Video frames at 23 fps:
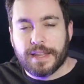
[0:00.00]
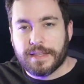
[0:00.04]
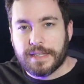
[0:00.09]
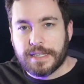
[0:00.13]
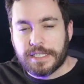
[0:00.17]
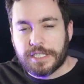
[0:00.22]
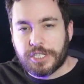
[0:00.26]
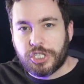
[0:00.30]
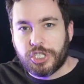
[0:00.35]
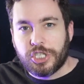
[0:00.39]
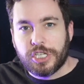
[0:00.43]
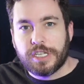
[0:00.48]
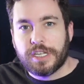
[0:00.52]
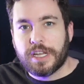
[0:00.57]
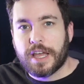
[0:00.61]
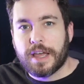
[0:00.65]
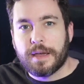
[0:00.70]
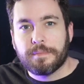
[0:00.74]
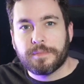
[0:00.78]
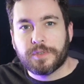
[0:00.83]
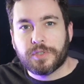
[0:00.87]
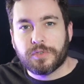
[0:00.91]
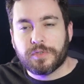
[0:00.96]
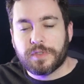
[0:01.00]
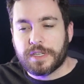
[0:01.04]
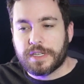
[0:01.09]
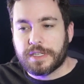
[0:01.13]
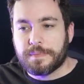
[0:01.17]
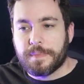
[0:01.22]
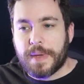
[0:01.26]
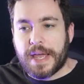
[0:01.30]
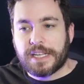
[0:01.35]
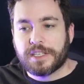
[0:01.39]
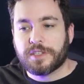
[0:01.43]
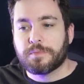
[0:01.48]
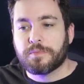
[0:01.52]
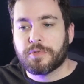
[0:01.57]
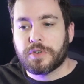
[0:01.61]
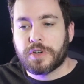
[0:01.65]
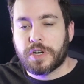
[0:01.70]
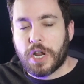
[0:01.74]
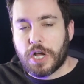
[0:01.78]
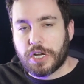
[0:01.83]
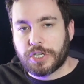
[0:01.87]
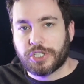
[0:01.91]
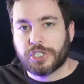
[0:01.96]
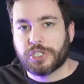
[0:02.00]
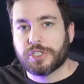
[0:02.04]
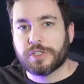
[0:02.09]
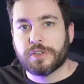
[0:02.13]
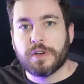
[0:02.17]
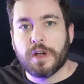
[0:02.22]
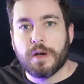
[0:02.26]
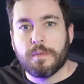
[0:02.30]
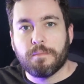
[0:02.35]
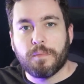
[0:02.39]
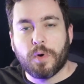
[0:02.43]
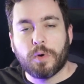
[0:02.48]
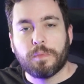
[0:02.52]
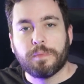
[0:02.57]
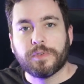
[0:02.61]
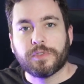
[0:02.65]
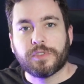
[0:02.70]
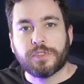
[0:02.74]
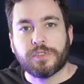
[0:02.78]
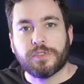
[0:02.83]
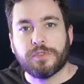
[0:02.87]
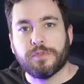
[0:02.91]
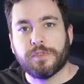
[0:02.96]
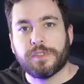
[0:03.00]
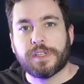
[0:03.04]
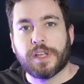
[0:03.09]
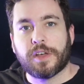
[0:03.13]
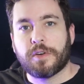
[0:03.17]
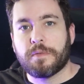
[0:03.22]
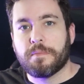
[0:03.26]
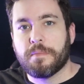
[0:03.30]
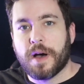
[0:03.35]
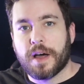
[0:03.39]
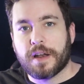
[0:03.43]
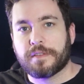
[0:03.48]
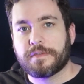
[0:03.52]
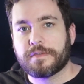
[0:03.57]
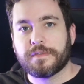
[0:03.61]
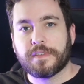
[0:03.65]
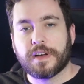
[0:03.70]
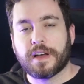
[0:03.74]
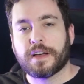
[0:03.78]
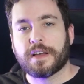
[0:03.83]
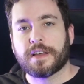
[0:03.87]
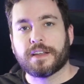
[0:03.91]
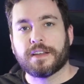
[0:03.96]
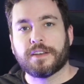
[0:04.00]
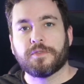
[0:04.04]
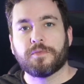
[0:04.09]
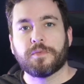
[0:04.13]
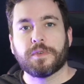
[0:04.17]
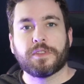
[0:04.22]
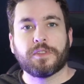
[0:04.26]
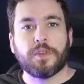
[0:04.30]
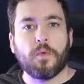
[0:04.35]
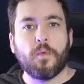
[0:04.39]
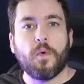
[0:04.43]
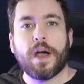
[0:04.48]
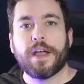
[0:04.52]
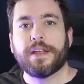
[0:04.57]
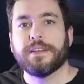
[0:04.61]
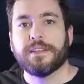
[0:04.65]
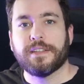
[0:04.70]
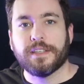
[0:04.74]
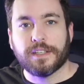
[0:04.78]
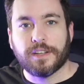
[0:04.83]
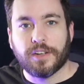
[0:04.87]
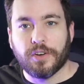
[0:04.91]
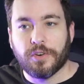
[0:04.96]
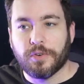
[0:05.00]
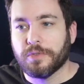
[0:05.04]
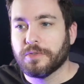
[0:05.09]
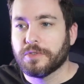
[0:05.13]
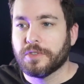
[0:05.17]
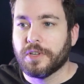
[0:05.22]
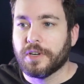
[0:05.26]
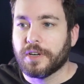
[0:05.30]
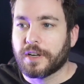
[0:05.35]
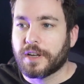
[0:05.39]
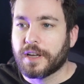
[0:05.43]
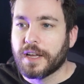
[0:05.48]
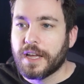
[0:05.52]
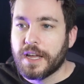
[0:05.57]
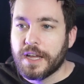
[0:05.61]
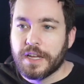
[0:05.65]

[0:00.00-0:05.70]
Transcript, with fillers: these GMs or these mass production mobile suits that are modified with the white dingo look.